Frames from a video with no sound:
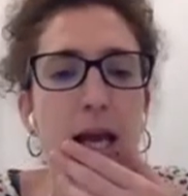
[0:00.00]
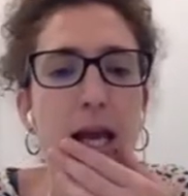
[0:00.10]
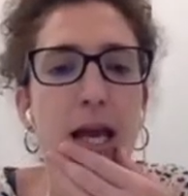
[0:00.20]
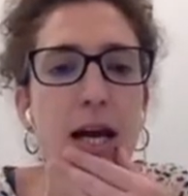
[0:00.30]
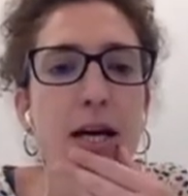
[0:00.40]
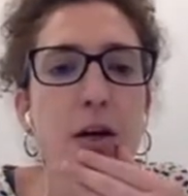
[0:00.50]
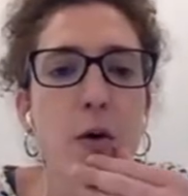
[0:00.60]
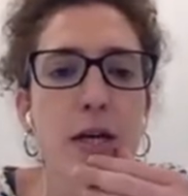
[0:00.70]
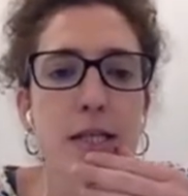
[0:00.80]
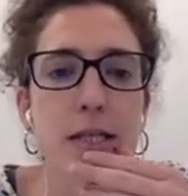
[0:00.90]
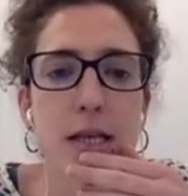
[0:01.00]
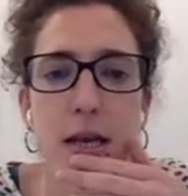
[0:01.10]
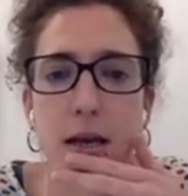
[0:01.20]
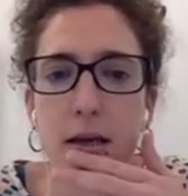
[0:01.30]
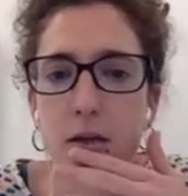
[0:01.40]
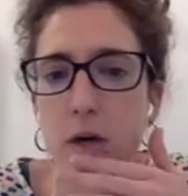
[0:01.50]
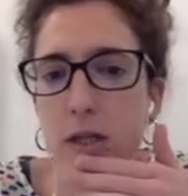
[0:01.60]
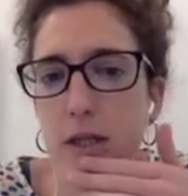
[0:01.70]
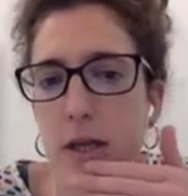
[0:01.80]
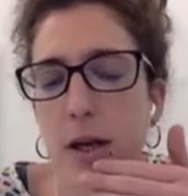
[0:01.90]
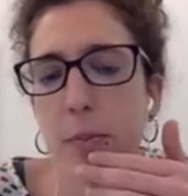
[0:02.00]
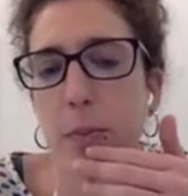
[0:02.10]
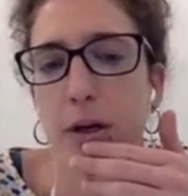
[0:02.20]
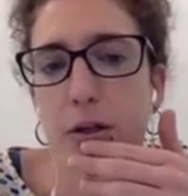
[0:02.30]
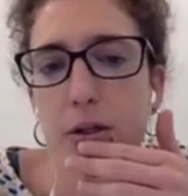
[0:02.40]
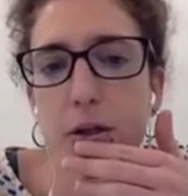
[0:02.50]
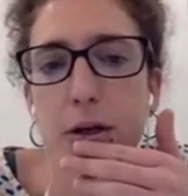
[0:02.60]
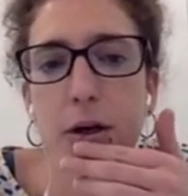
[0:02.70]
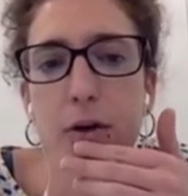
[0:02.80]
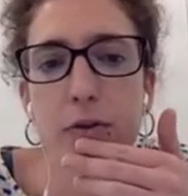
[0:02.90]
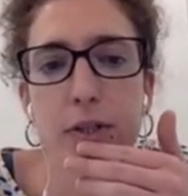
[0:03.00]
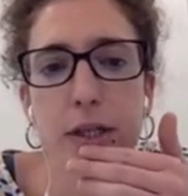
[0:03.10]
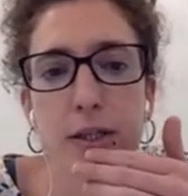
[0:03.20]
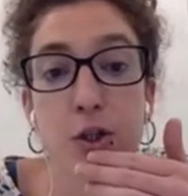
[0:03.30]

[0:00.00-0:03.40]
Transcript: Here you are seeing a picture of the